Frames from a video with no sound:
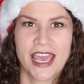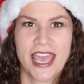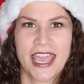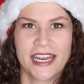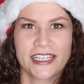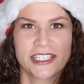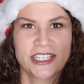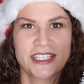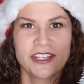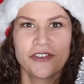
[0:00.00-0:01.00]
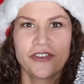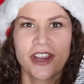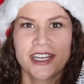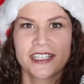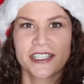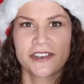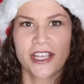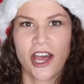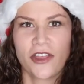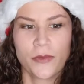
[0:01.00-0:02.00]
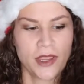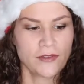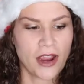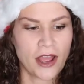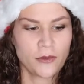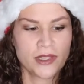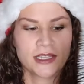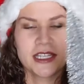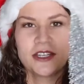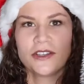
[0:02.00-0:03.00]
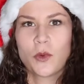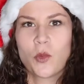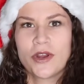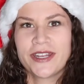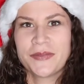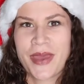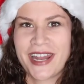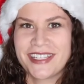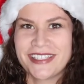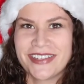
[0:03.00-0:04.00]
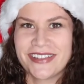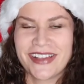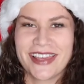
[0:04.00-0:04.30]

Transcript: and it's just silver and glittery all the way around with a little wooden pedestal.